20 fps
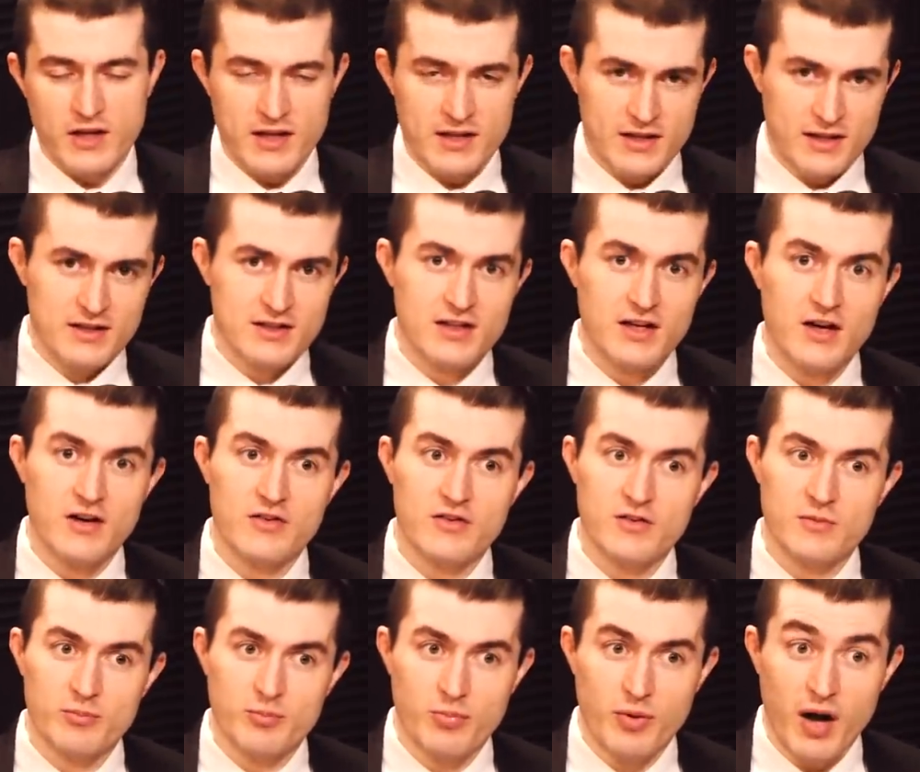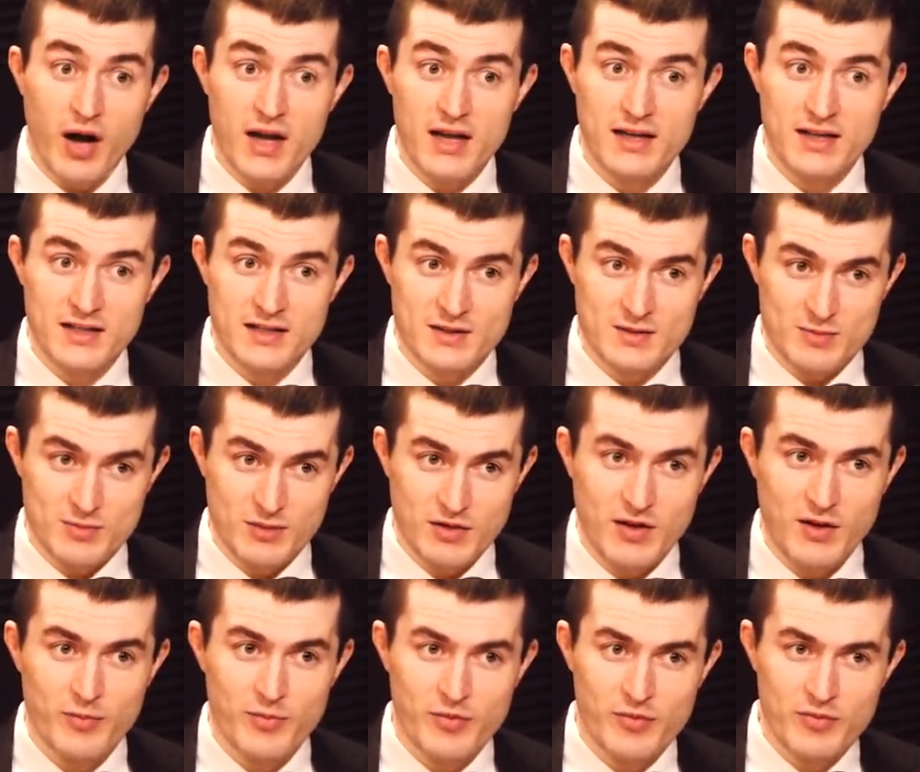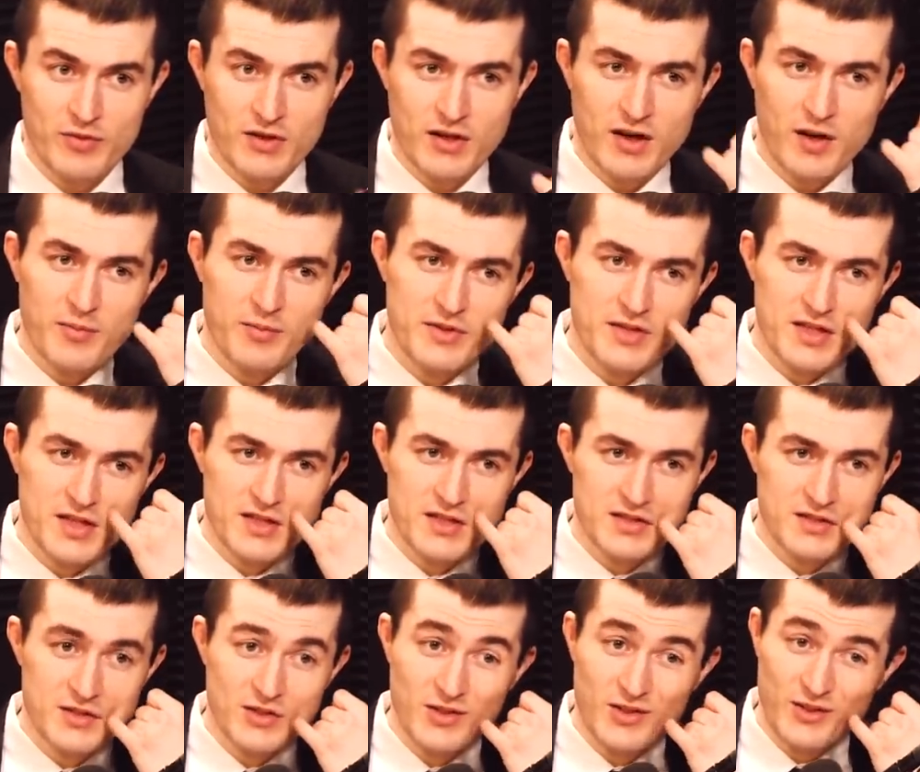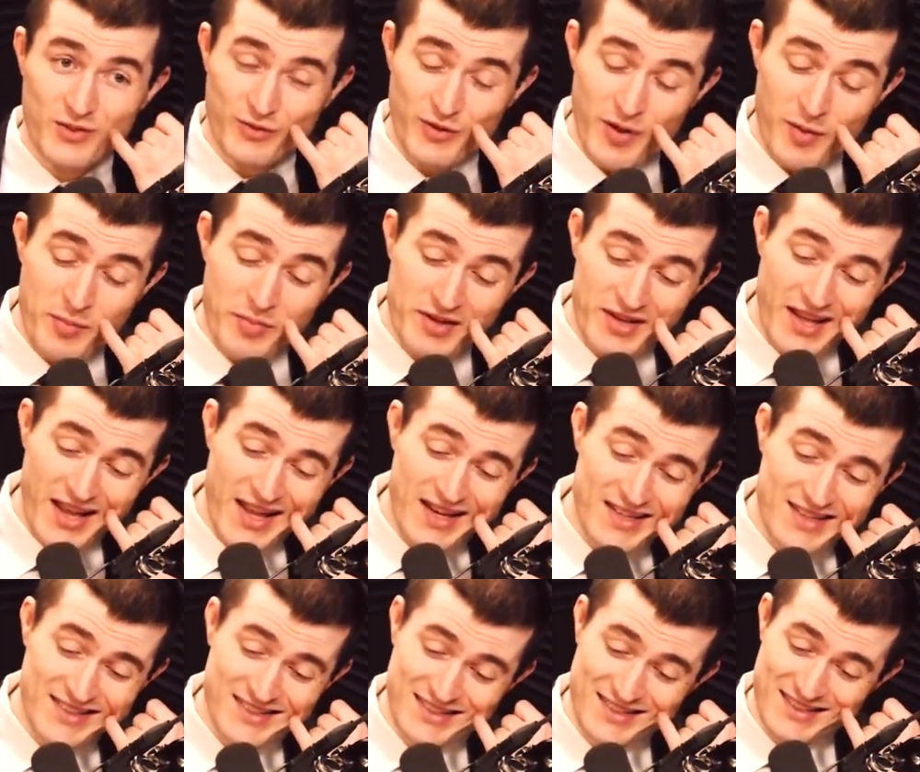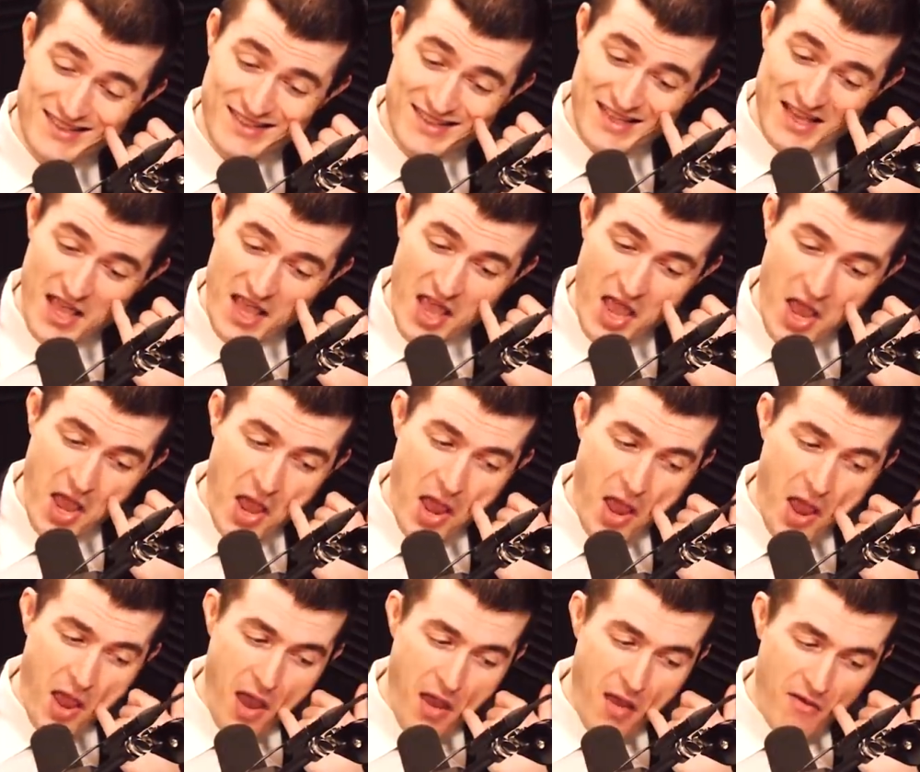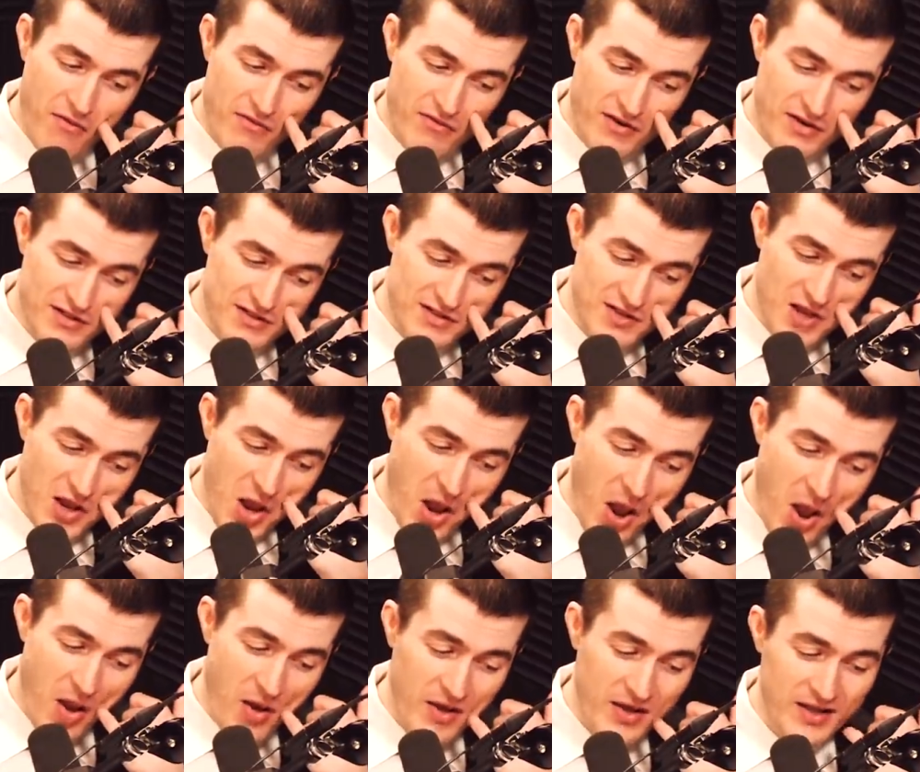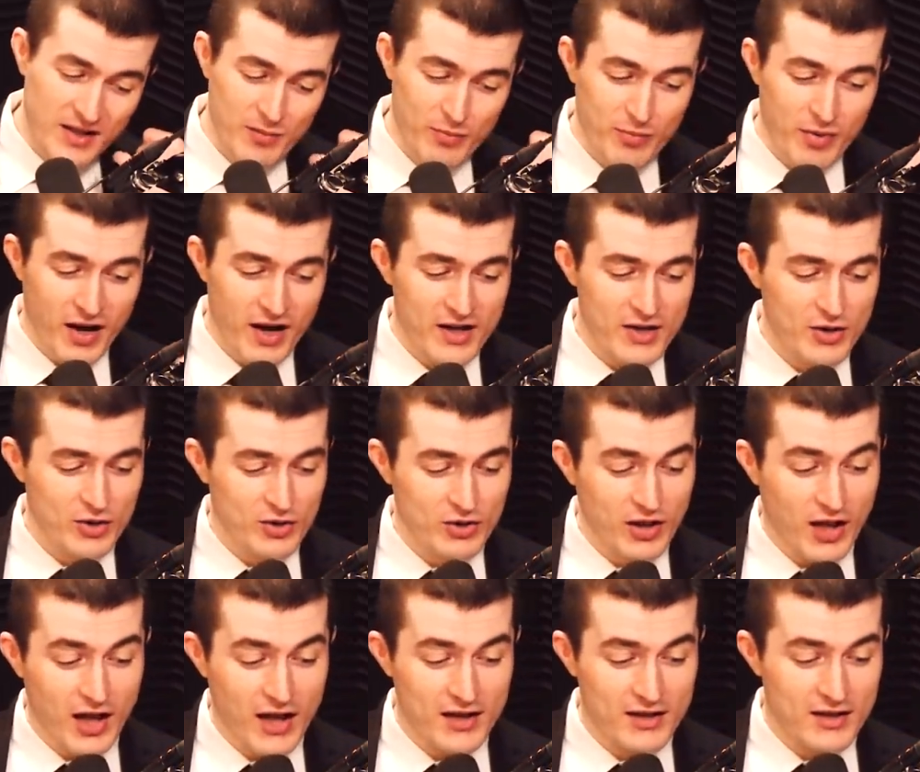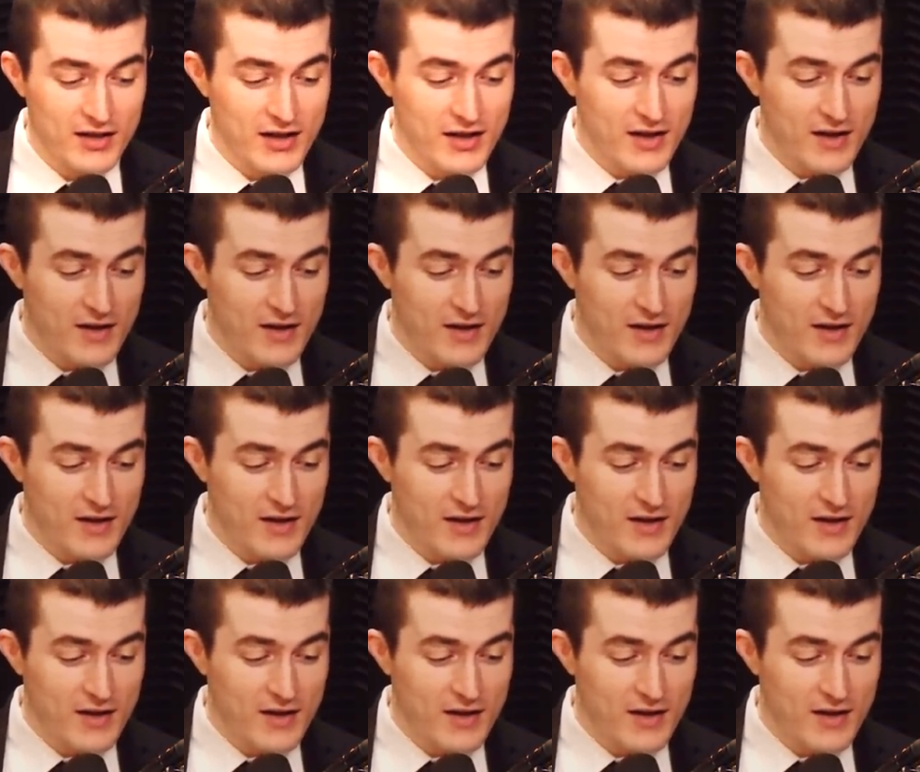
and the entire body is helping with the computation. So the 3 bananas. It could buy you a lot. It could buy you a lot.